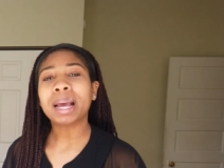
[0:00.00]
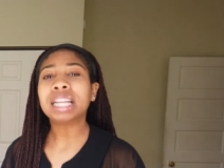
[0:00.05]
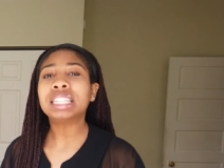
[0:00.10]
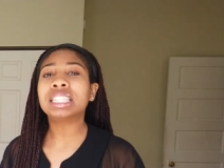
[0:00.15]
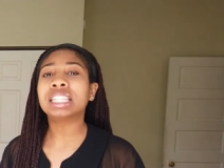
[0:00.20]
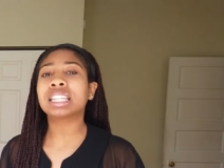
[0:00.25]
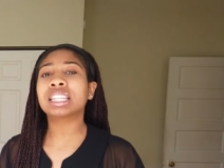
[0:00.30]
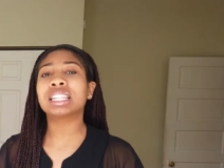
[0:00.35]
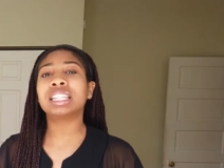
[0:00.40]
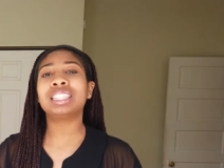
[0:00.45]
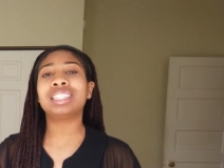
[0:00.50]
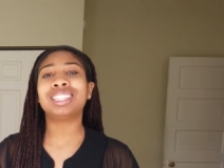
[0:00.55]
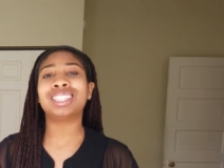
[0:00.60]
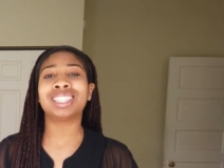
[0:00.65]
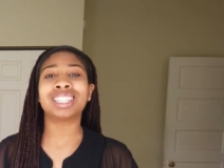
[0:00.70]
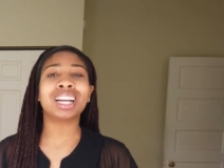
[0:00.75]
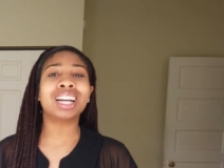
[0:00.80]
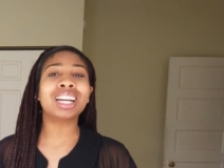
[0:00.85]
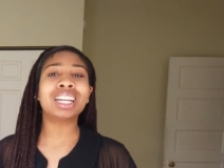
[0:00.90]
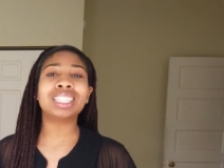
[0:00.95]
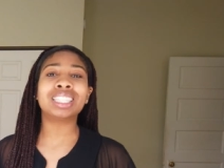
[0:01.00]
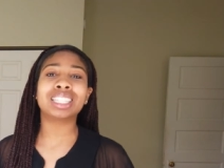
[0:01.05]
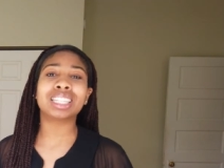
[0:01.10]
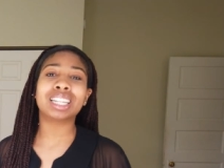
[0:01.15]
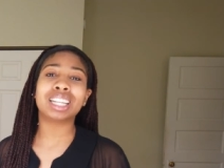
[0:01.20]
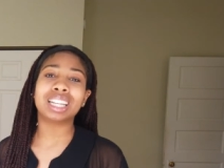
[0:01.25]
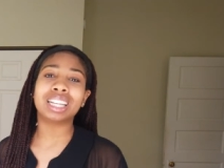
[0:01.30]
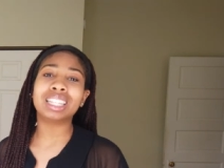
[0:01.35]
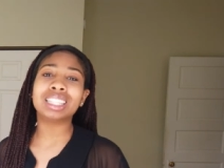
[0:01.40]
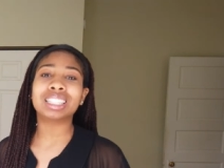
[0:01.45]
basically
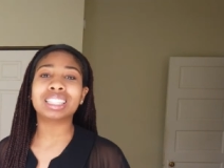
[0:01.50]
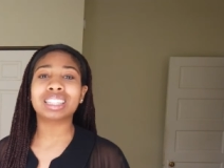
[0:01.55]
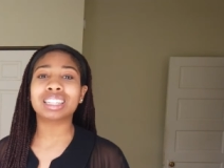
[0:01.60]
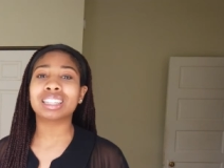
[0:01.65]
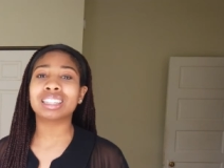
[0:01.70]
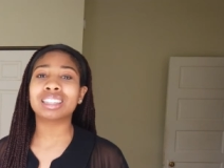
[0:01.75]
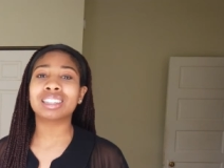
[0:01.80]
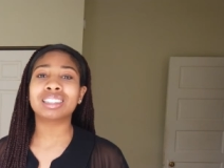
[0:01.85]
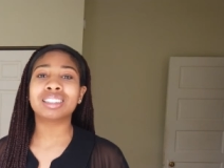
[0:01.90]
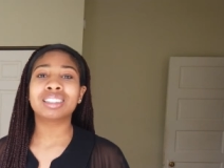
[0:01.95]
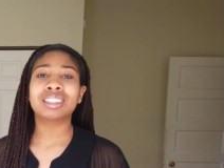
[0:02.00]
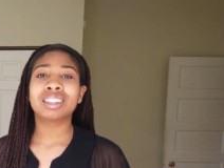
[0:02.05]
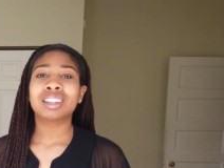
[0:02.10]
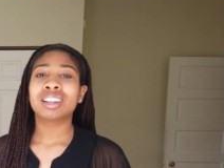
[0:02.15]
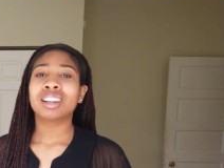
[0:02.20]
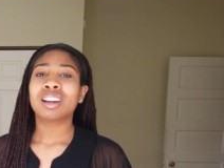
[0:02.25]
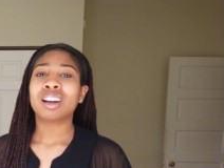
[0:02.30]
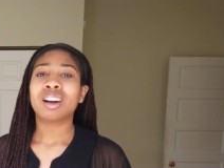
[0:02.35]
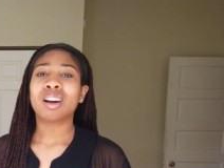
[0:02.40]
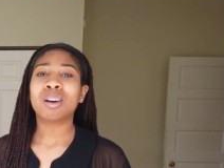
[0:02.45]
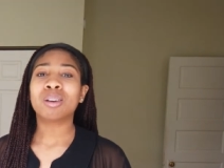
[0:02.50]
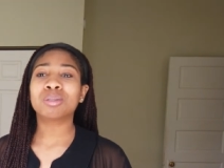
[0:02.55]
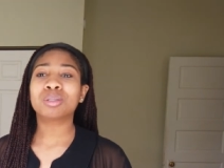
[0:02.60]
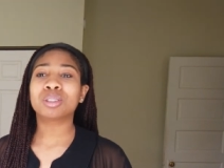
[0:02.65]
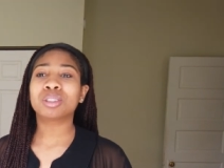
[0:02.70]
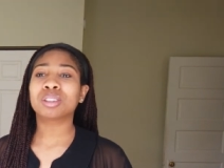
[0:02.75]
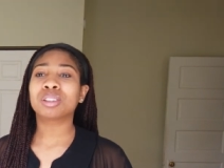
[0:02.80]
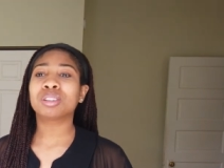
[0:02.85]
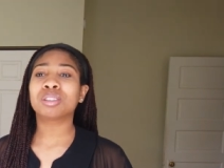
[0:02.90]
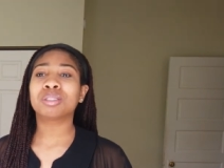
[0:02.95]
judging Issa on
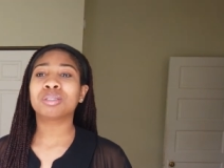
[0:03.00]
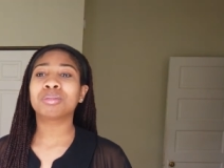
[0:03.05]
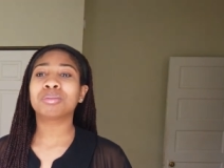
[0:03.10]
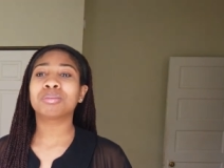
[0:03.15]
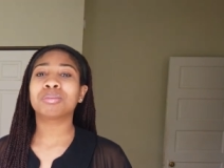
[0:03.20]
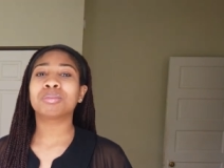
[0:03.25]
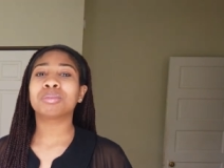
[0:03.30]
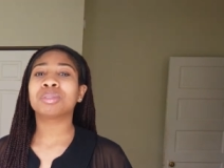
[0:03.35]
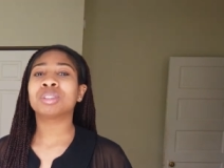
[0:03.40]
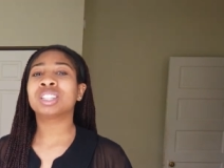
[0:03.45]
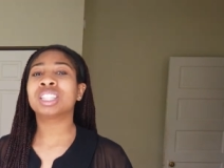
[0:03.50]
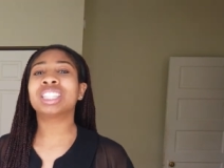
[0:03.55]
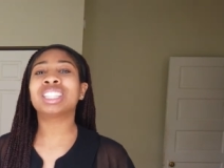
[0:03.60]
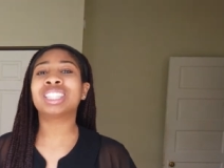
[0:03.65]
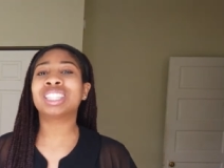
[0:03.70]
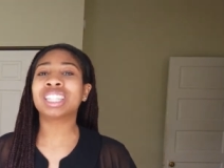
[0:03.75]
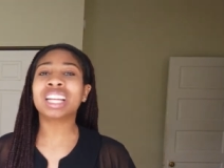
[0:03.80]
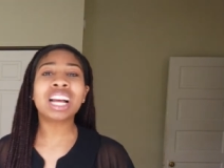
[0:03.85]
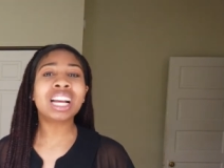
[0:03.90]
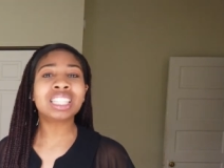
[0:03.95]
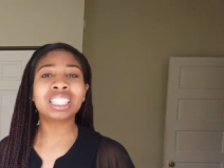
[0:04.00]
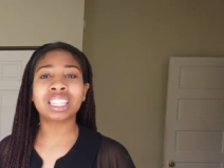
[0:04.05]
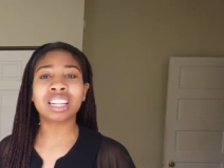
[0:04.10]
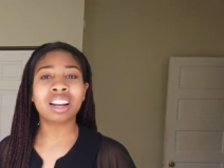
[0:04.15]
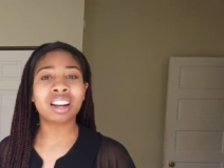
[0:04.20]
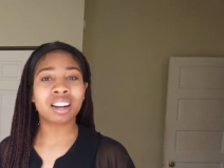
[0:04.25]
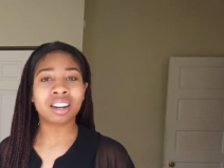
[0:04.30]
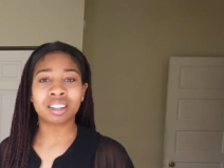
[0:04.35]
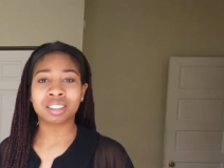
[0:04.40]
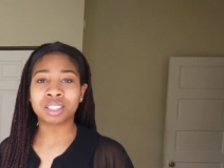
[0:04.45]
some just
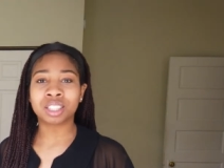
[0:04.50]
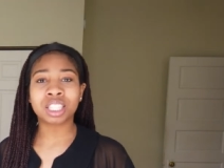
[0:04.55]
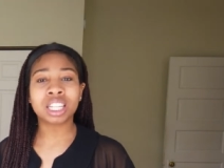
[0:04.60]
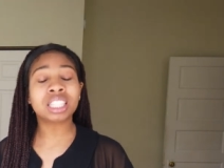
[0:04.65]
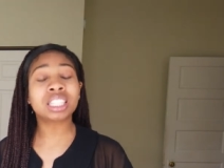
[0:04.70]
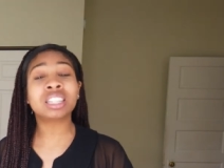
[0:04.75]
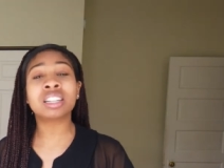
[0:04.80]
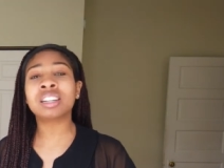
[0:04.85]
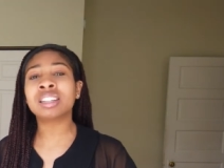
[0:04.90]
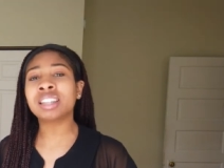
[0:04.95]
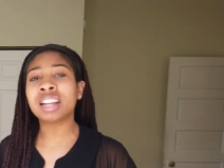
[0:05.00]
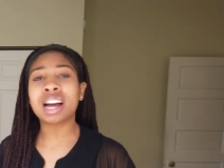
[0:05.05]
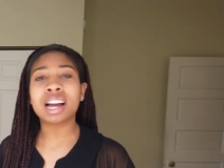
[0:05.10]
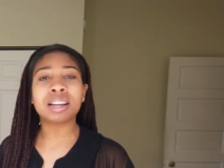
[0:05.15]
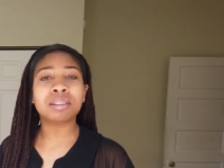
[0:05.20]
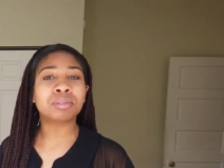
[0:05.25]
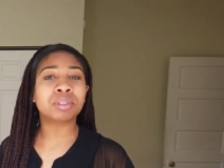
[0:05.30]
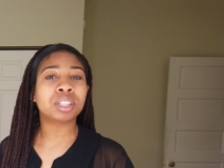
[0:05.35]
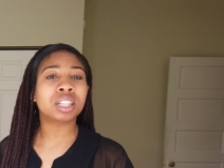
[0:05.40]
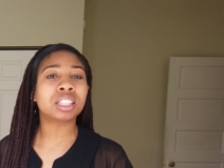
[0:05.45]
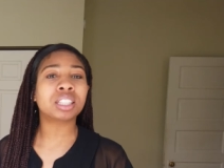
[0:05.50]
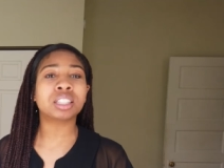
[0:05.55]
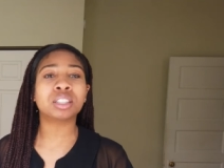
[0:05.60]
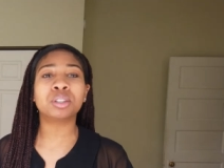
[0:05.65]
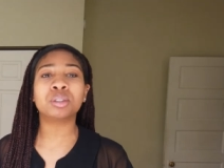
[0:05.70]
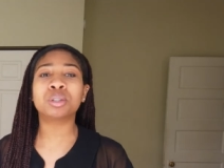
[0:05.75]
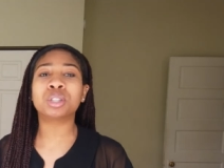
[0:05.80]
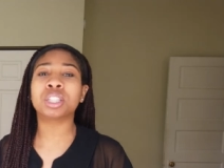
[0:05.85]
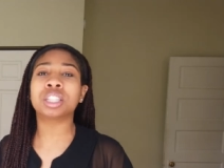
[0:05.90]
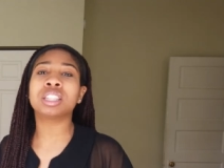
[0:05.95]
judging her, judging her life, judging
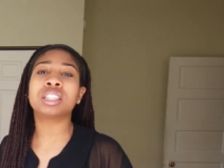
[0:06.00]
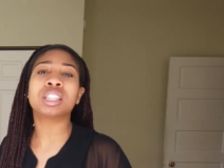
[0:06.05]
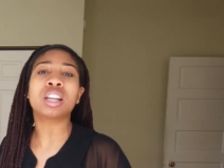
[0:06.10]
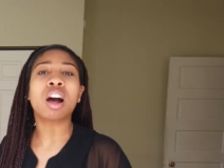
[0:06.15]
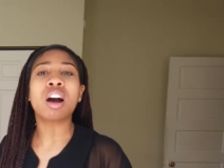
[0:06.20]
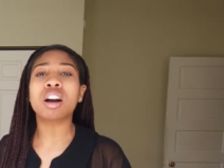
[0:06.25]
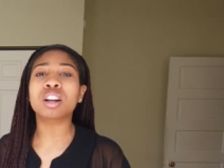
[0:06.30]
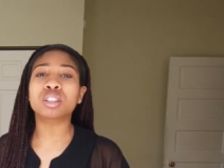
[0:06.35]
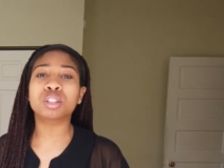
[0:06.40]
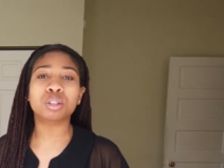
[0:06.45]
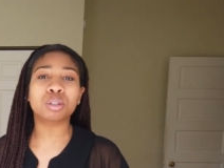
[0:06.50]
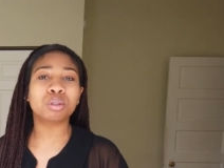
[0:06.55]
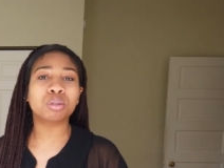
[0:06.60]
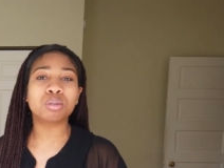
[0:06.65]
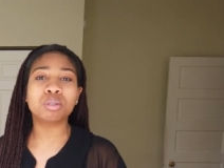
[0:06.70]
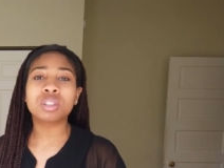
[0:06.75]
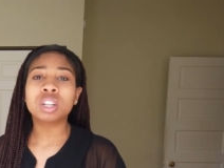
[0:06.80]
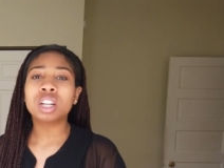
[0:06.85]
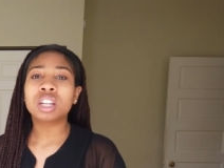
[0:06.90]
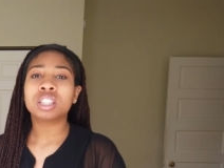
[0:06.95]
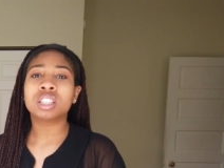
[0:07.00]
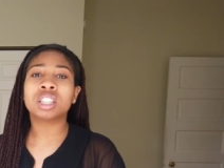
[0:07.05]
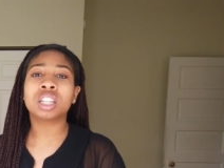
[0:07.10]
who she talked to,